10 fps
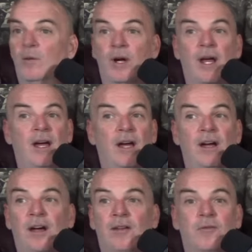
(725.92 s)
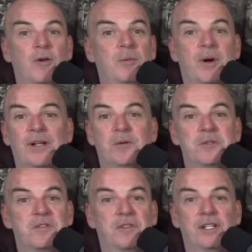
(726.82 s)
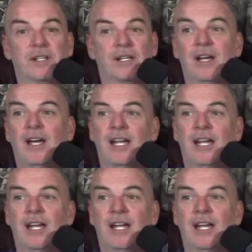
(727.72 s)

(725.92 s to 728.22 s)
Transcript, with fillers: what everybody was feeling.